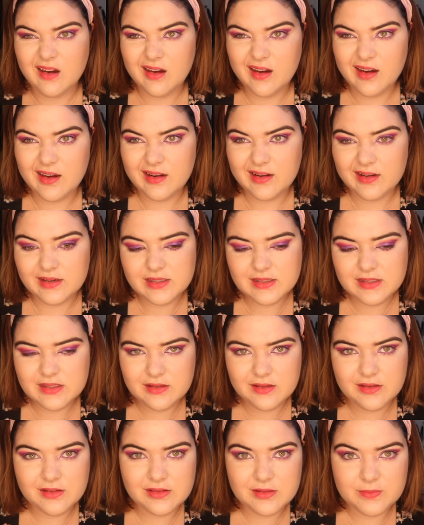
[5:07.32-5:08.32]
Uh, and I'm just
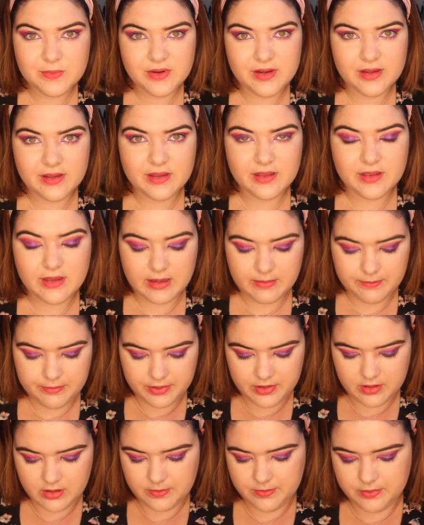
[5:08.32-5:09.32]
going to bring that
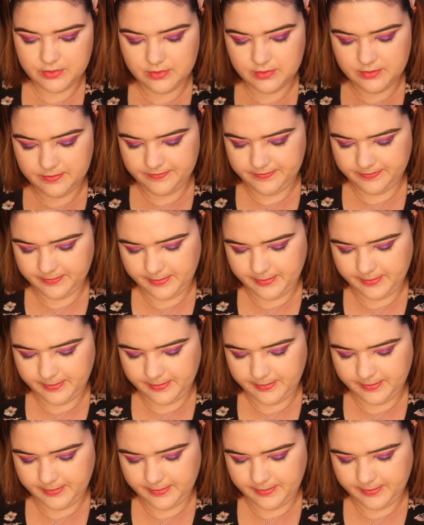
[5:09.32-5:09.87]
purple